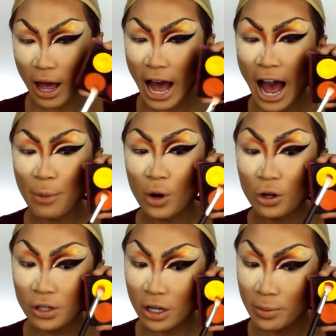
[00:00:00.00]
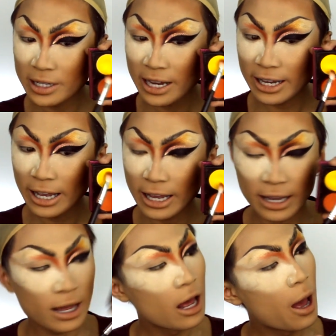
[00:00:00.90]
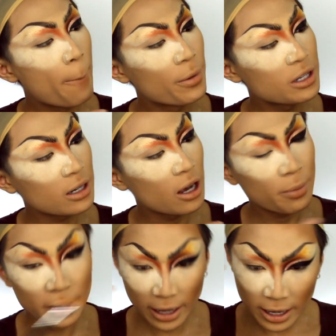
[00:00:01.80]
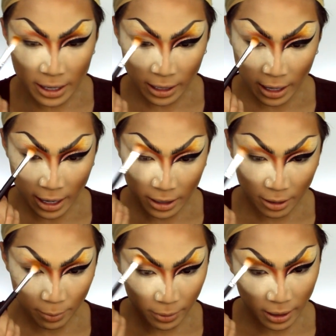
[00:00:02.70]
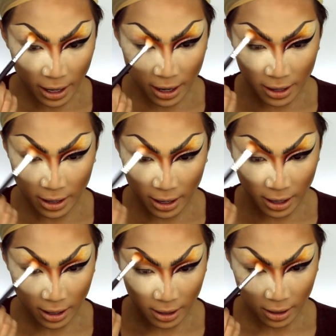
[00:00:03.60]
I'm also going to be taking Butter Cupcake and apply that